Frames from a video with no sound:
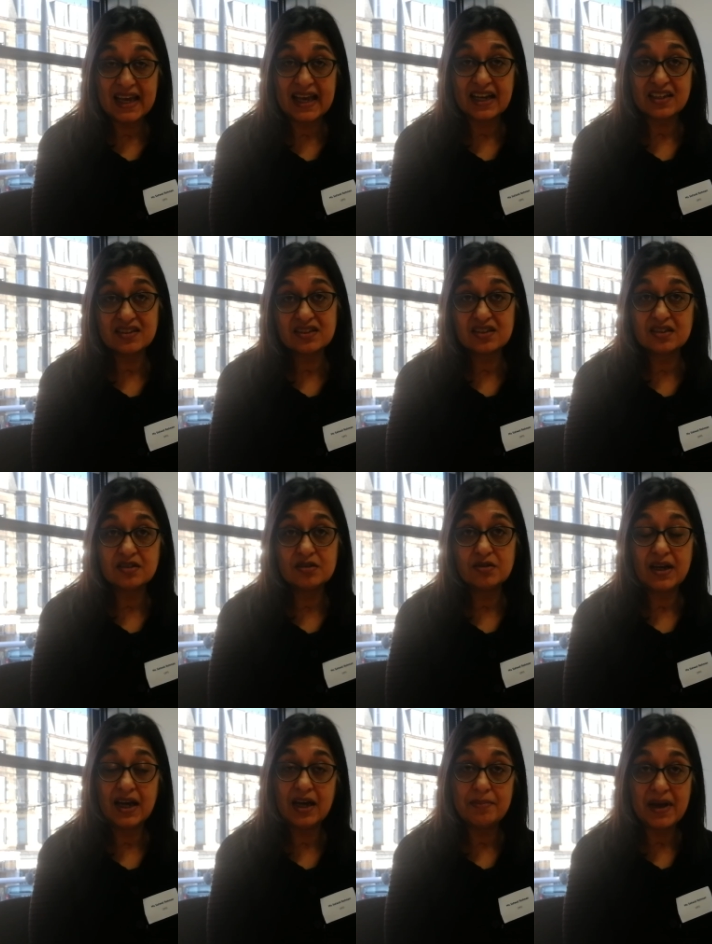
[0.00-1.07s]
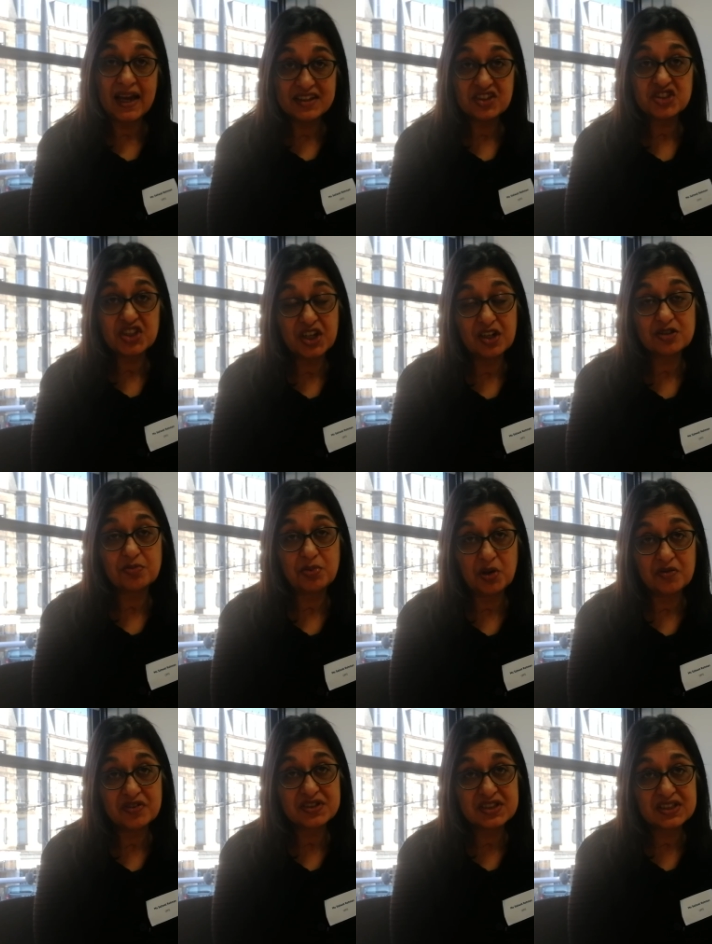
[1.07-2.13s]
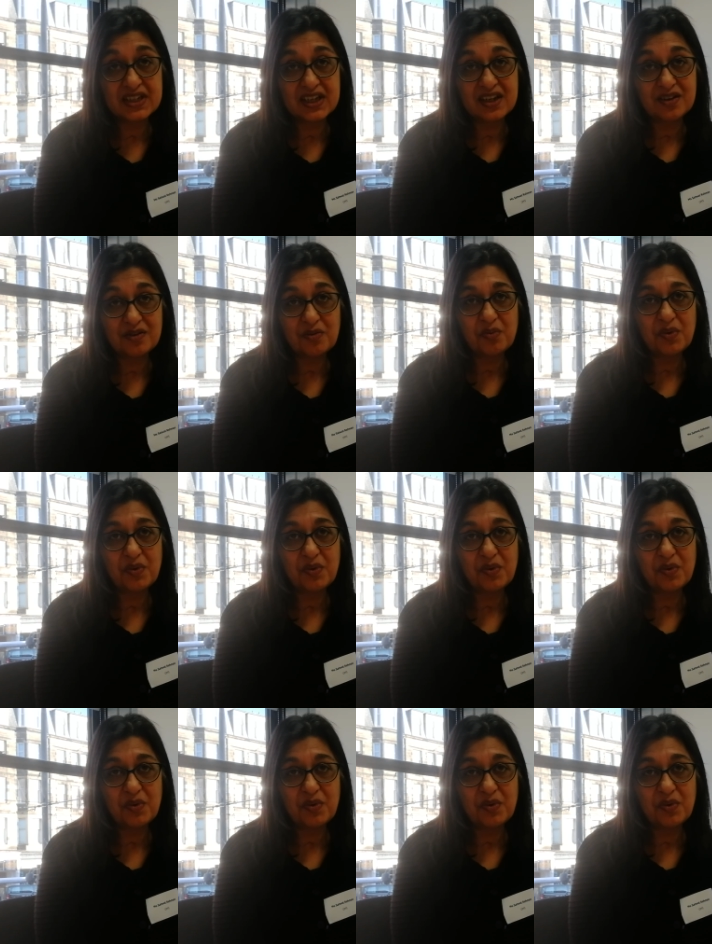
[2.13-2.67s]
Act to end child poverty,